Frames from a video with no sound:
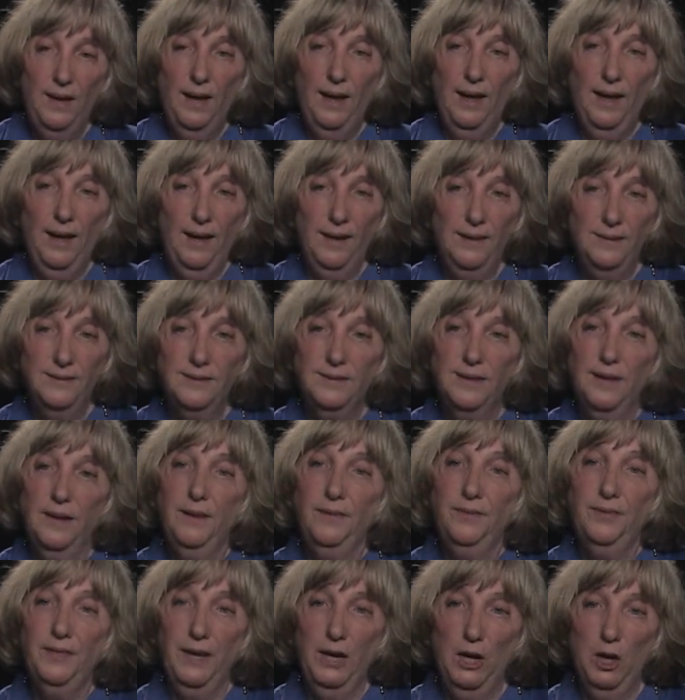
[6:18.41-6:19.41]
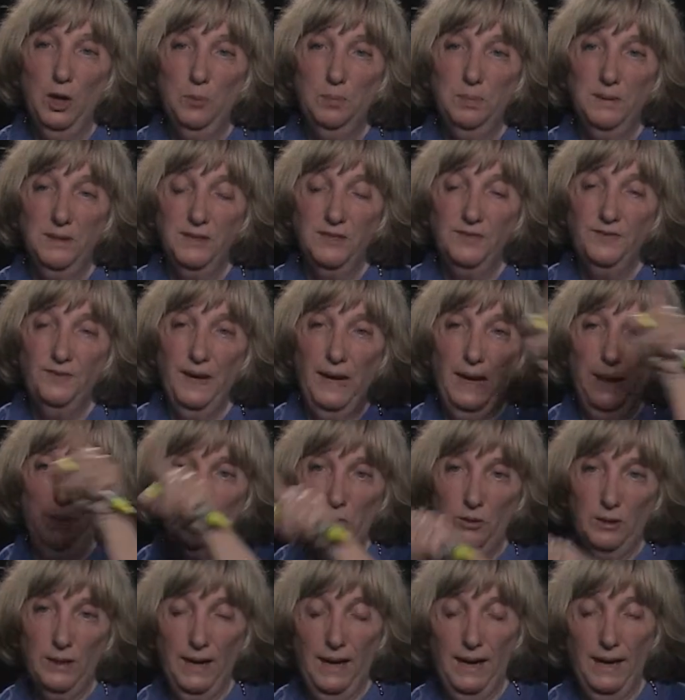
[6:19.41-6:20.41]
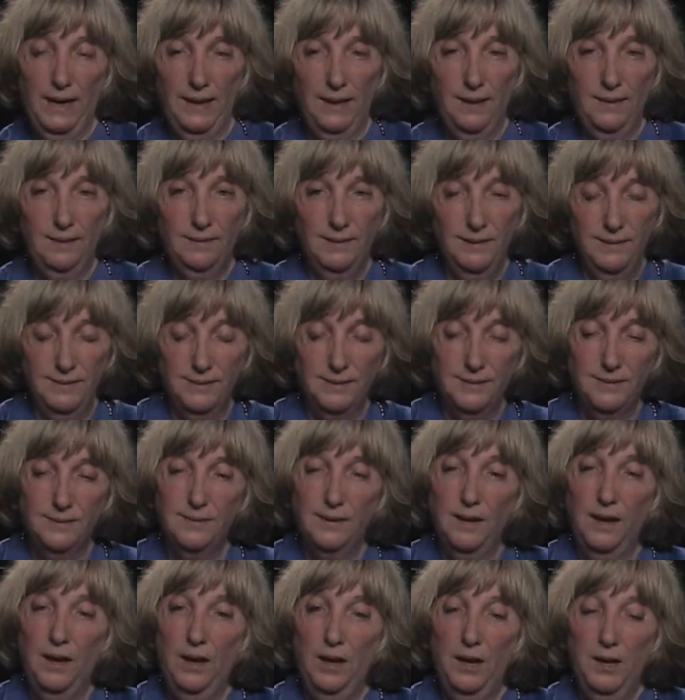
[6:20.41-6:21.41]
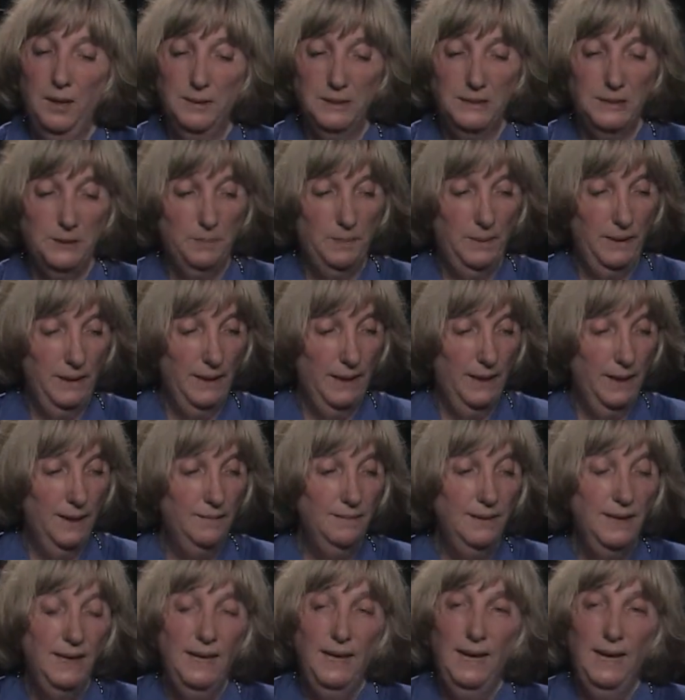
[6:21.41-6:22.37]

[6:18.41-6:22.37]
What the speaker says: as a therapist fabricating this splint,